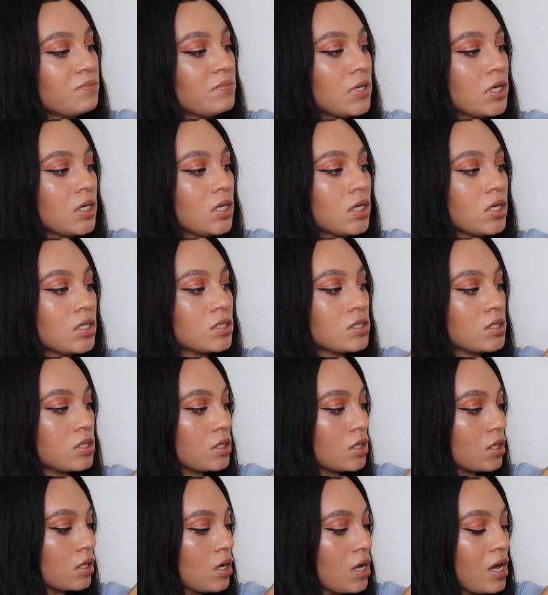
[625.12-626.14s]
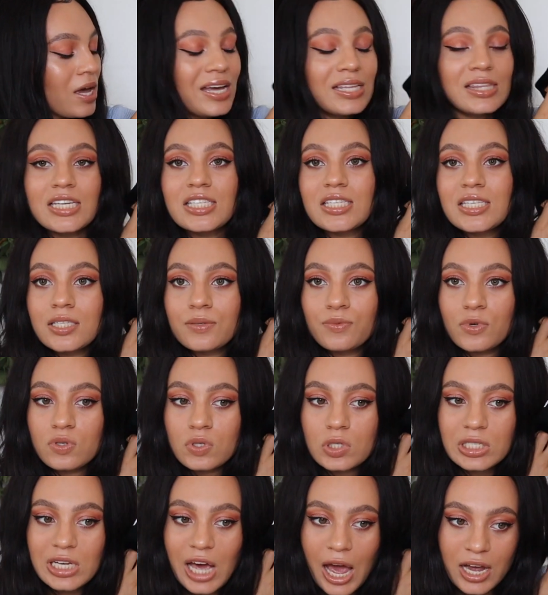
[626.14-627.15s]
Amazing. This is the
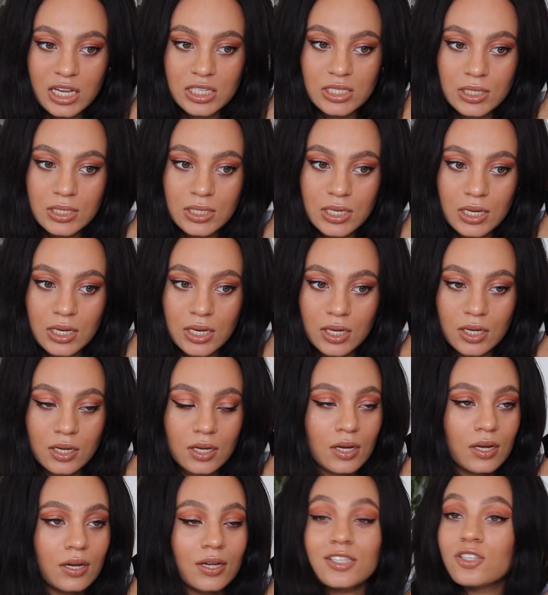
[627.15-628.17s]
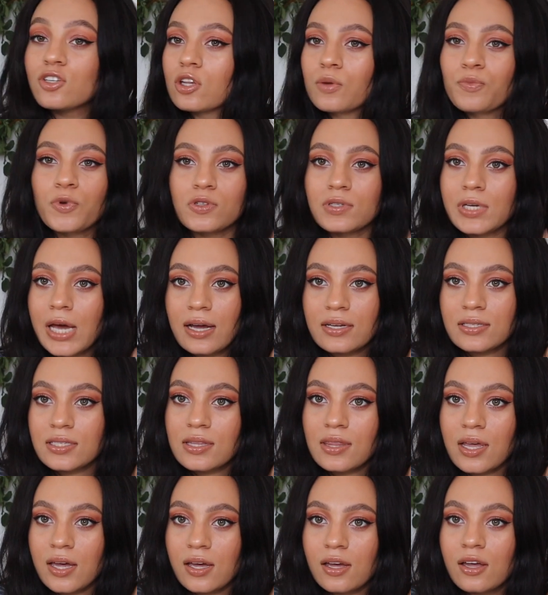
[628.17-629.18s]
most gangster thing. It's not the most
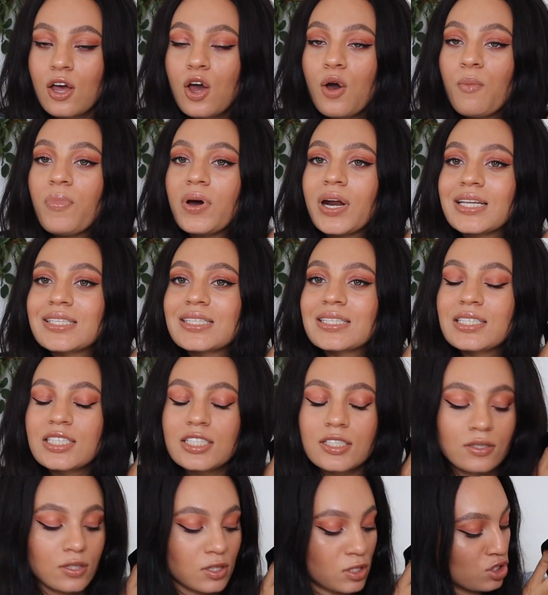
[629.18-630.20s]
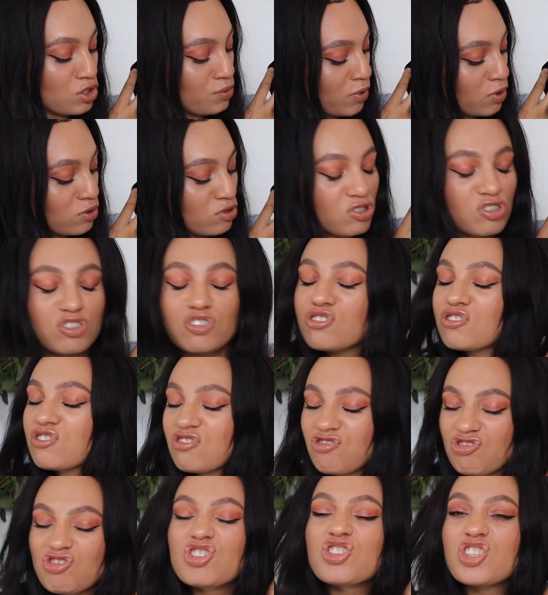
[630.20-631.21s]
gangster thing, but it's the most
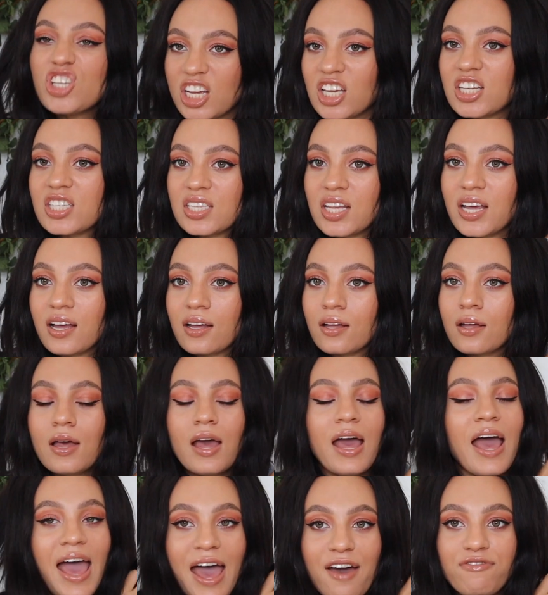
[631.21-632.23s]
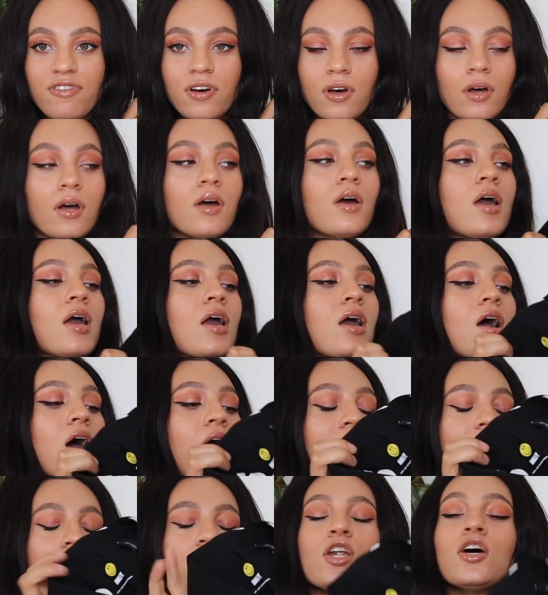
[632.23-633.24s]
sickest thing ever.
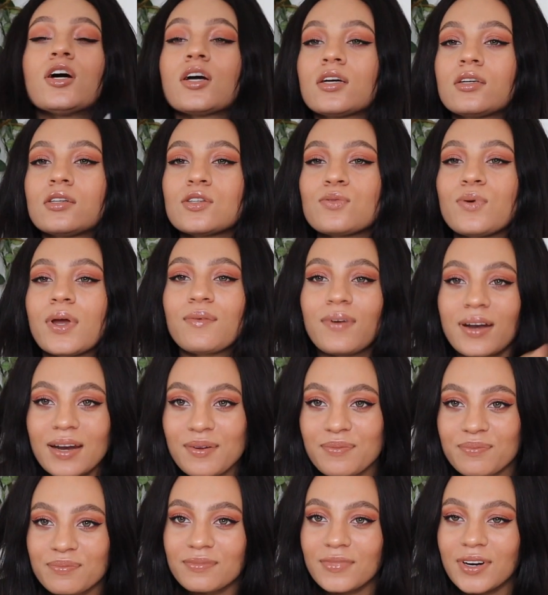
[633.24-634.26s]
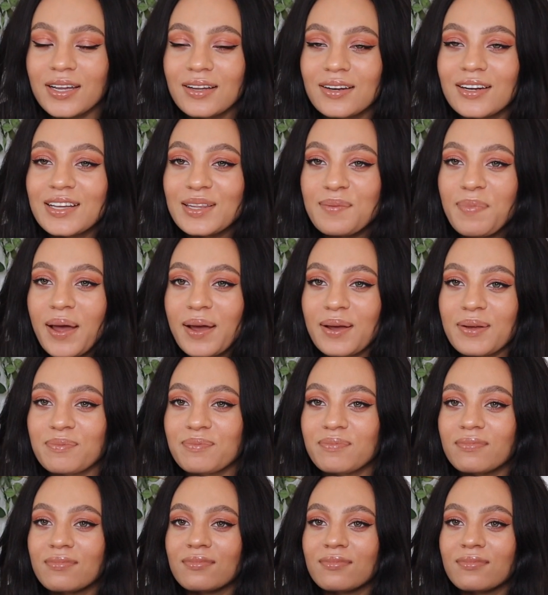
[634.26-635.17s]
And look, just wait, ready? Ready? Look at the back.